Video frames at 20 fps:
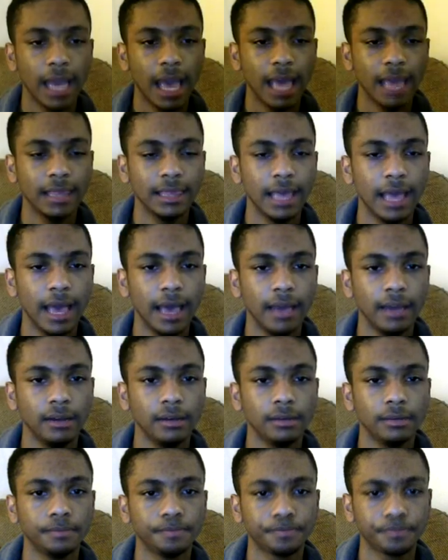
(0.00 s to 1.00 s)
and
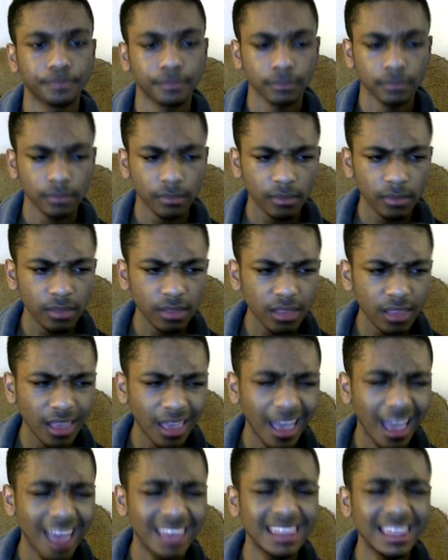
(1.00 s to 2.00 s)
then
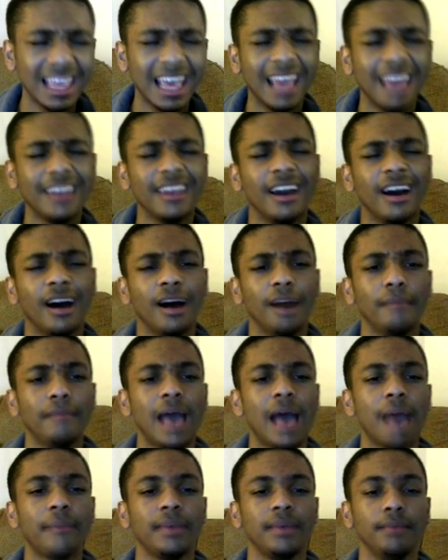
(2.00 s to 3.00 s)

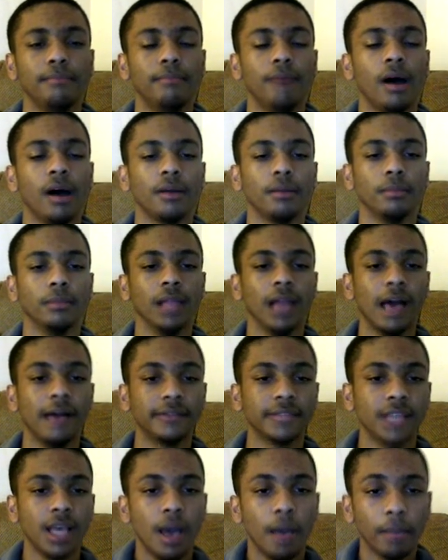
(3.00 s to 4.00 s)
map in bottom
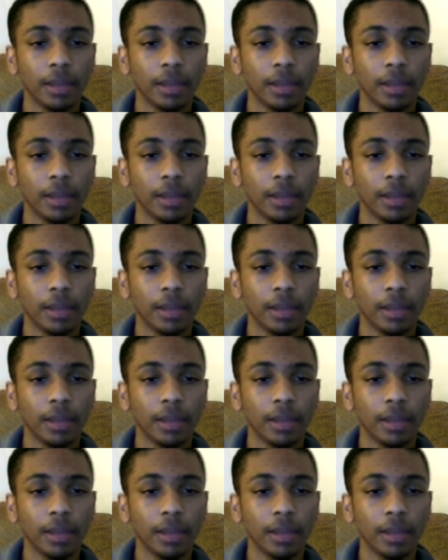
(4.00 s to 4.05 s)
left.